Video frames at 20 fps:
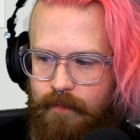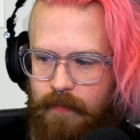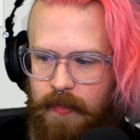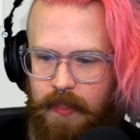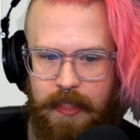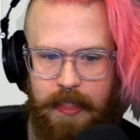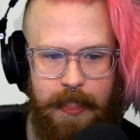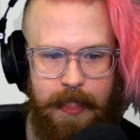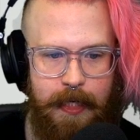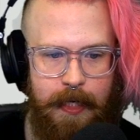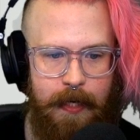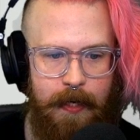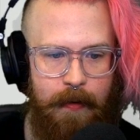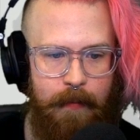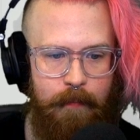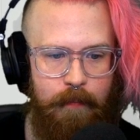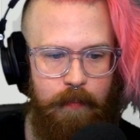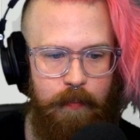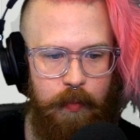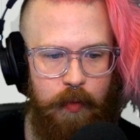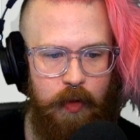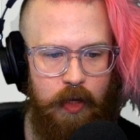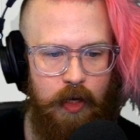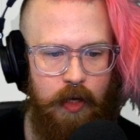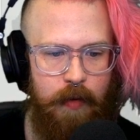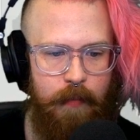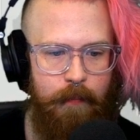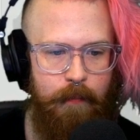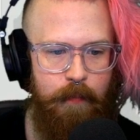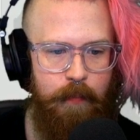Yeah.
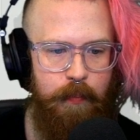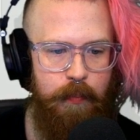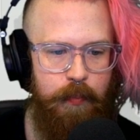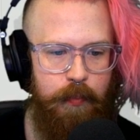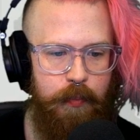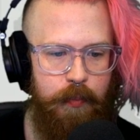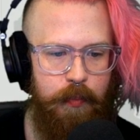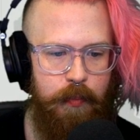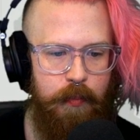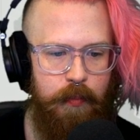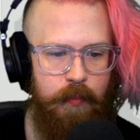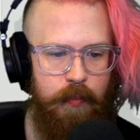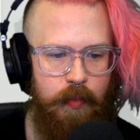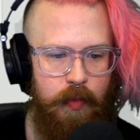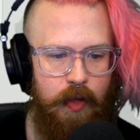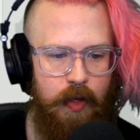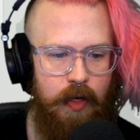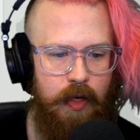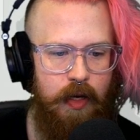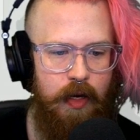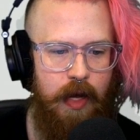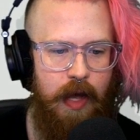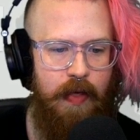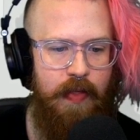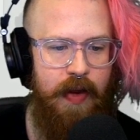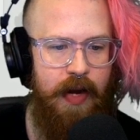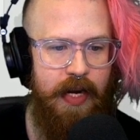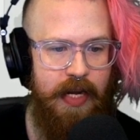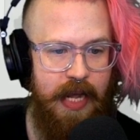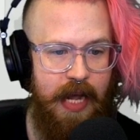Okay. And
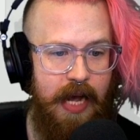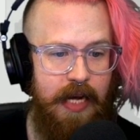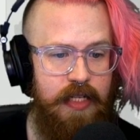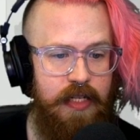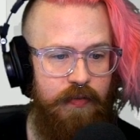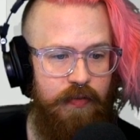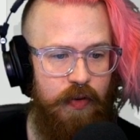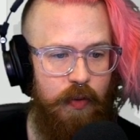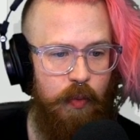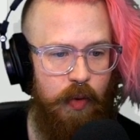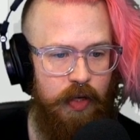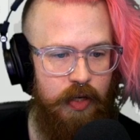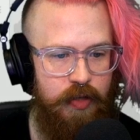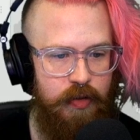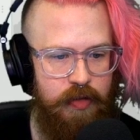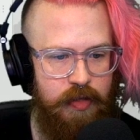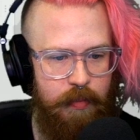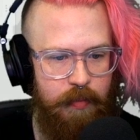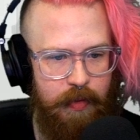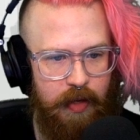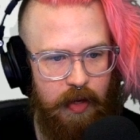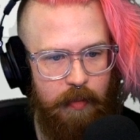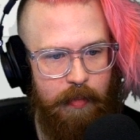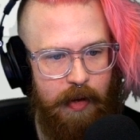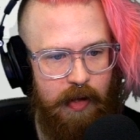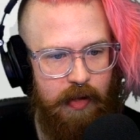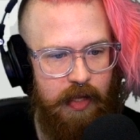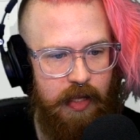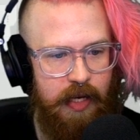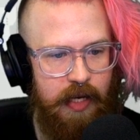then I definitely want to do something
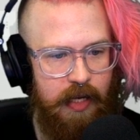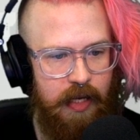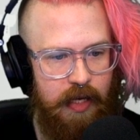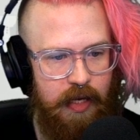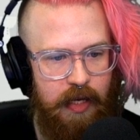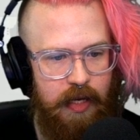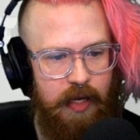about like